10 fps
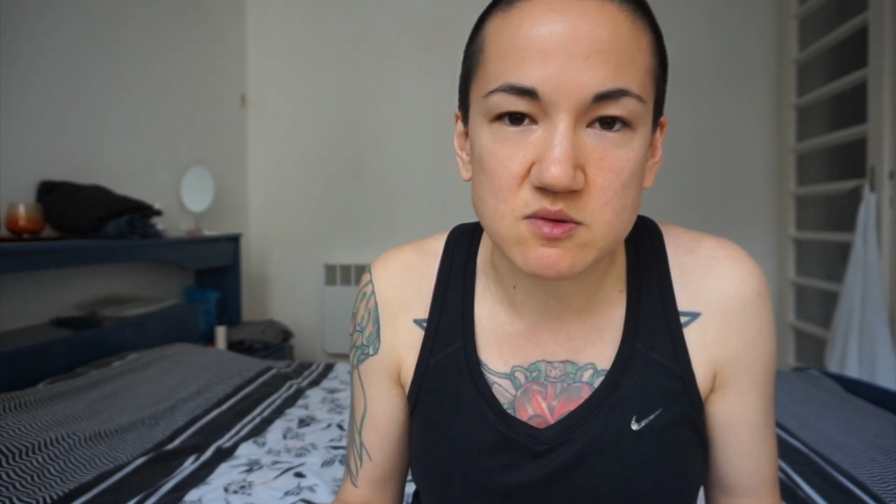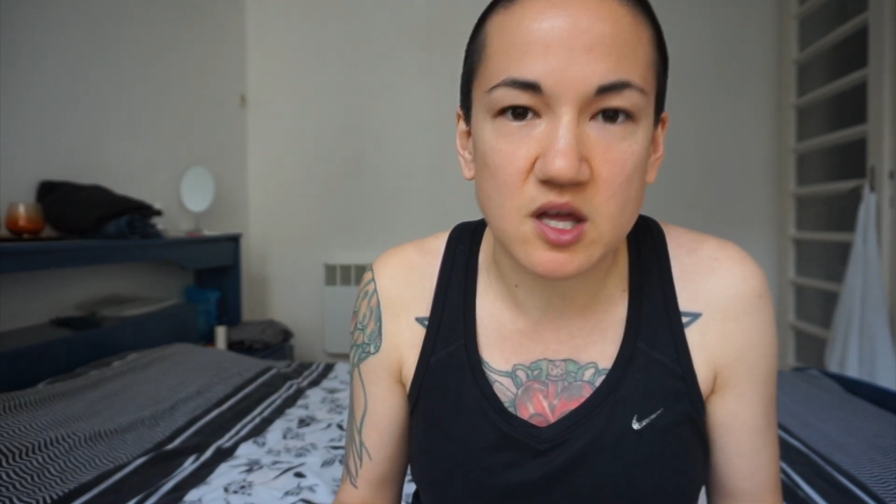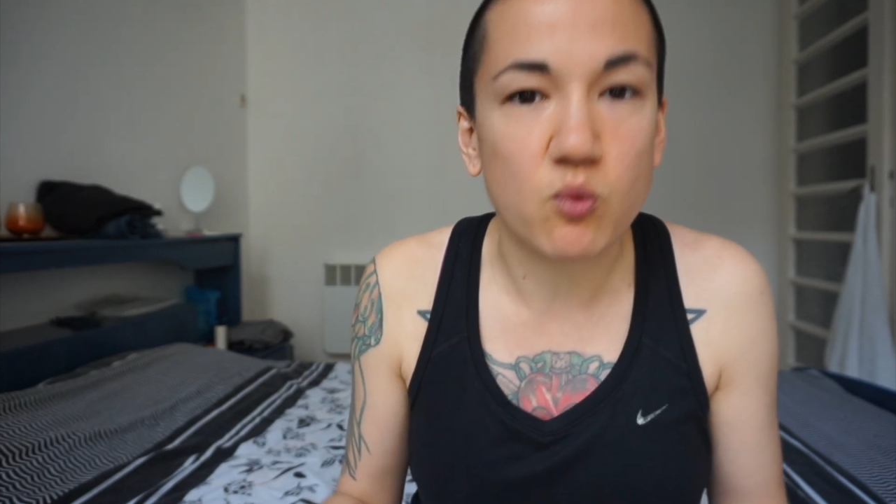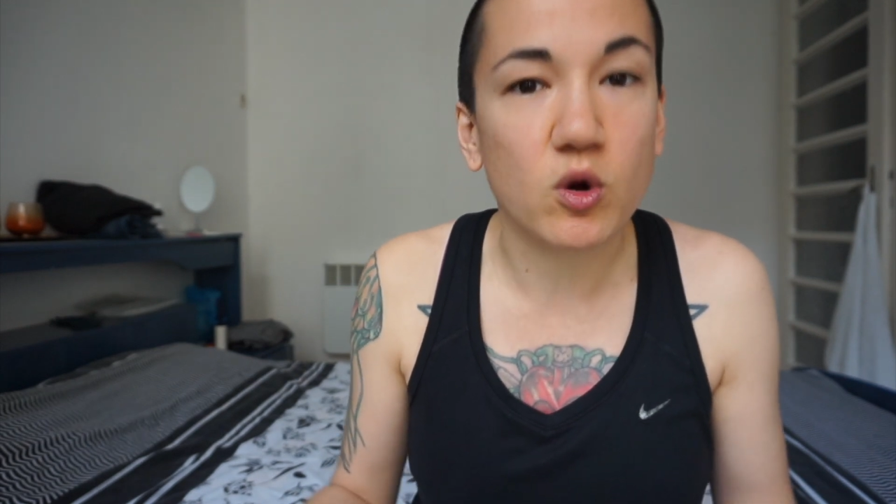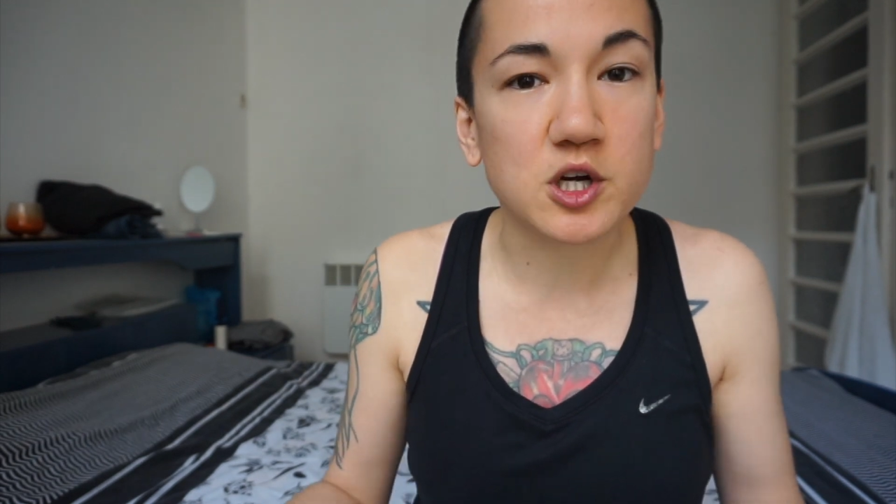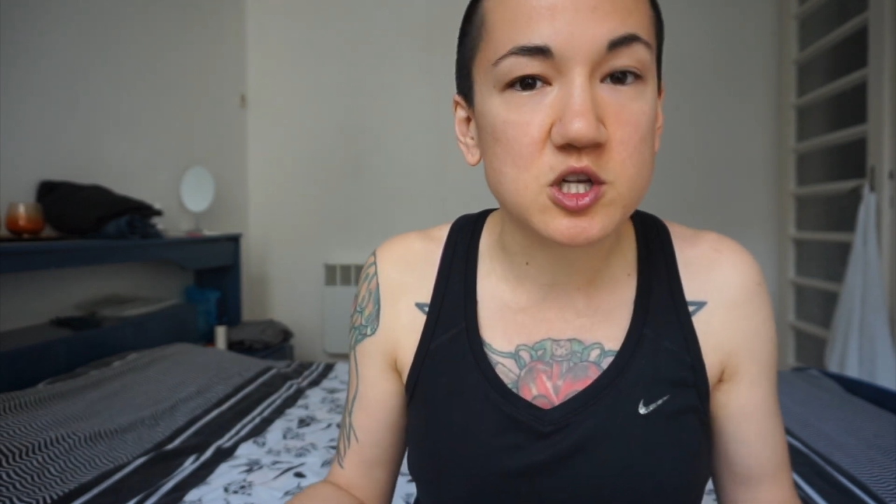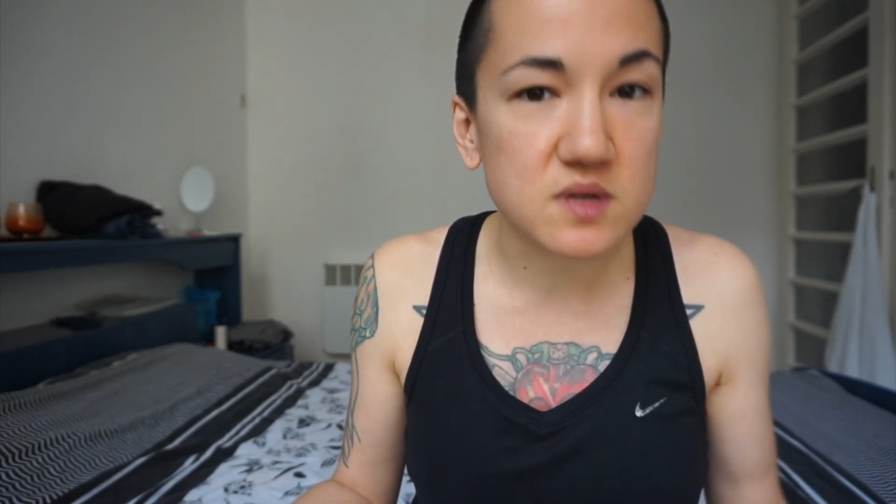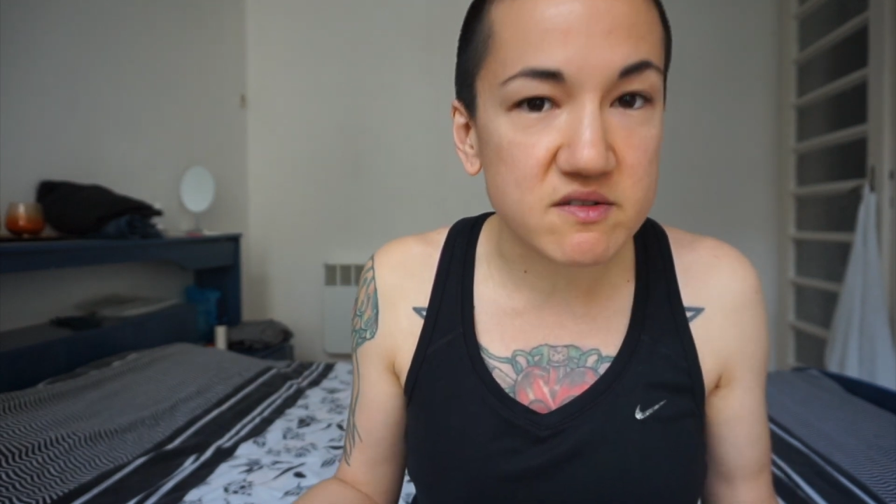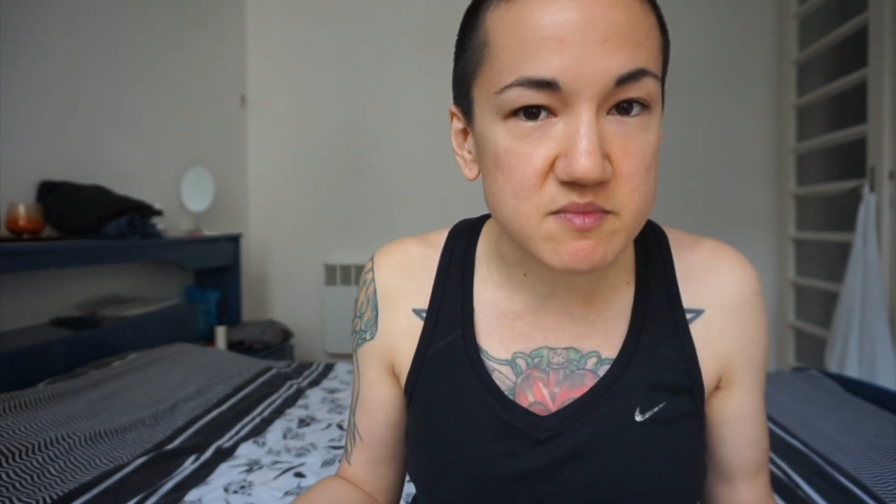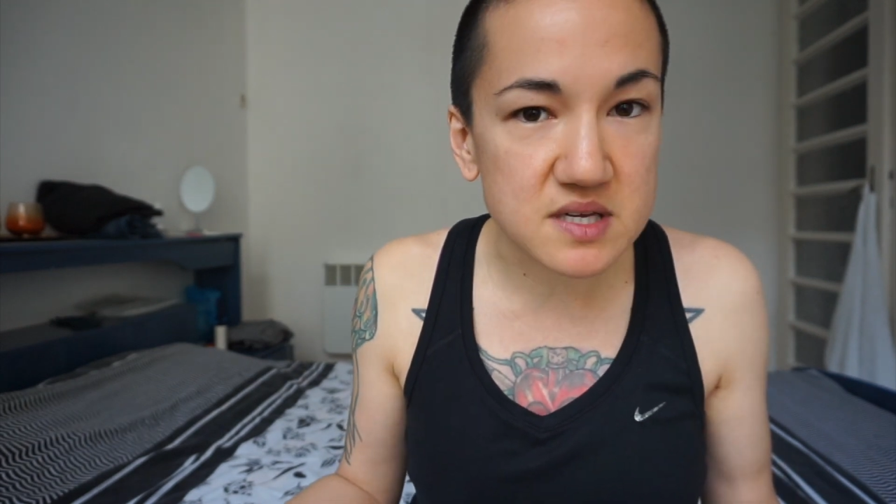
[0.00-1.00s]
Like, where do you
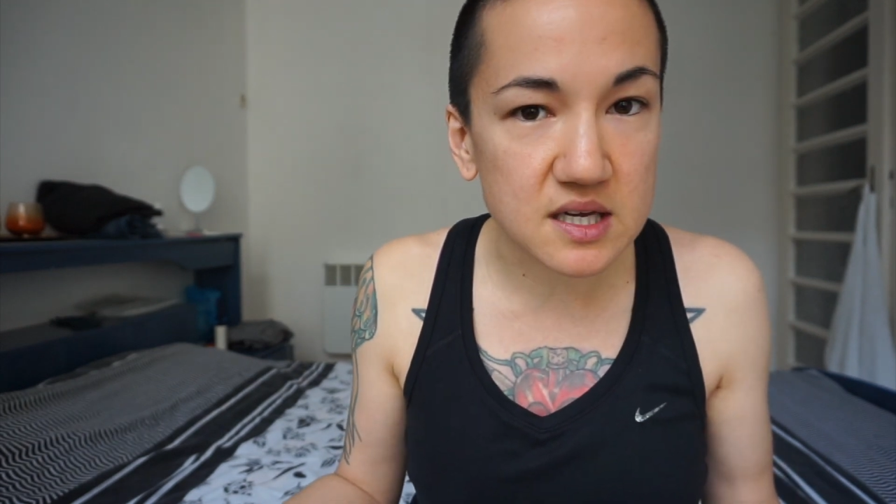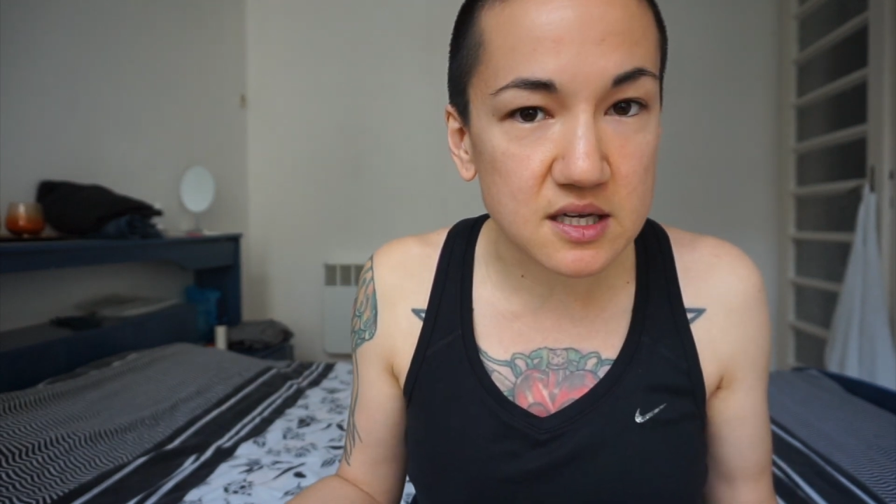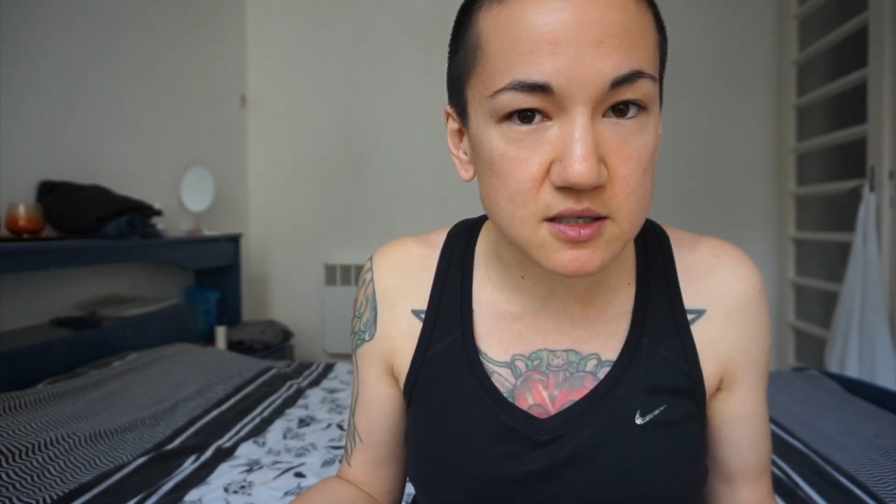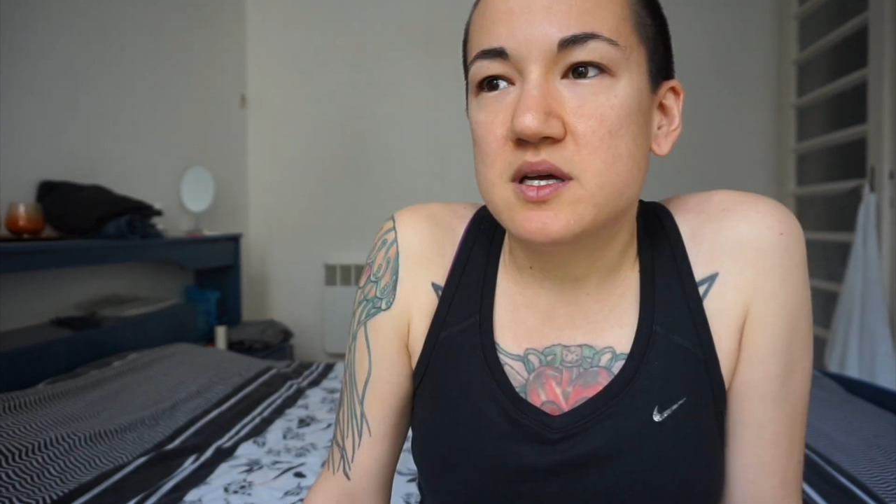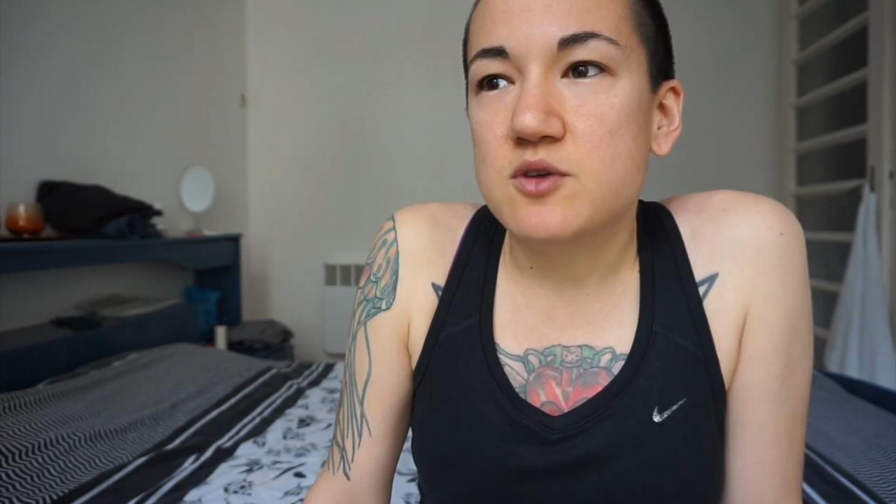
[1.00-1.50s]
even begin?